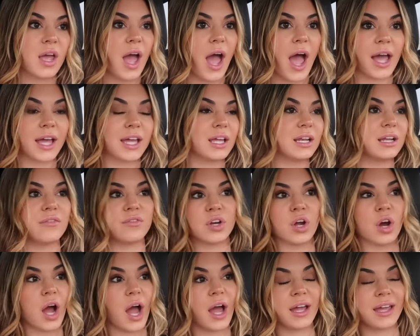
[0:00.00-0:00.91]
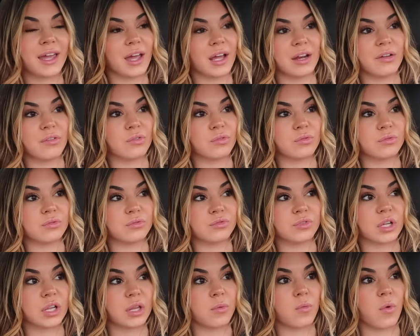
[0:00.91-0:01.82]
I can't even
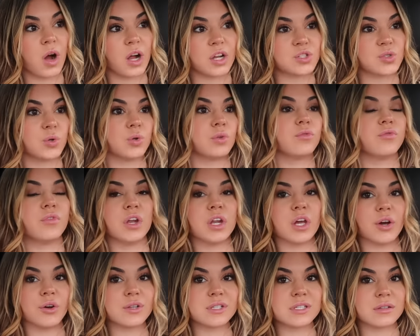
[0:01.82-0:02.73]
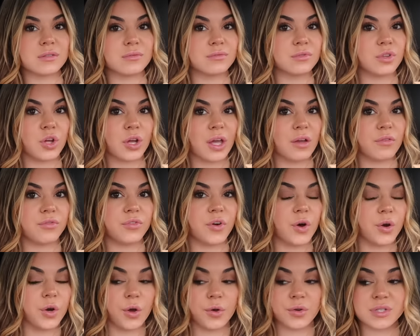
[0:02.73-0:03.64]
really watch old videos and look at
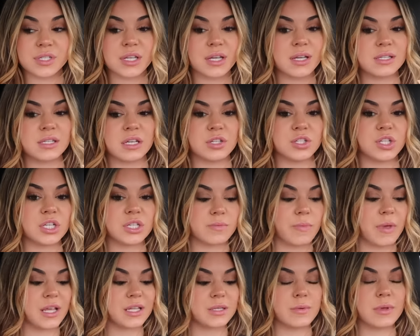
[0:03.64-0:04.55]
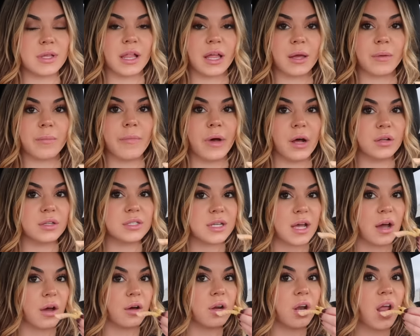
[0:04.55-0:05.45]
photos because it just makes me like melt
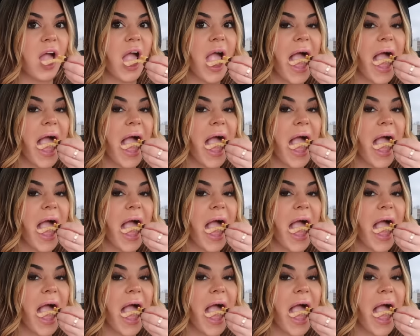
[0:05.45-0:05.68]
down.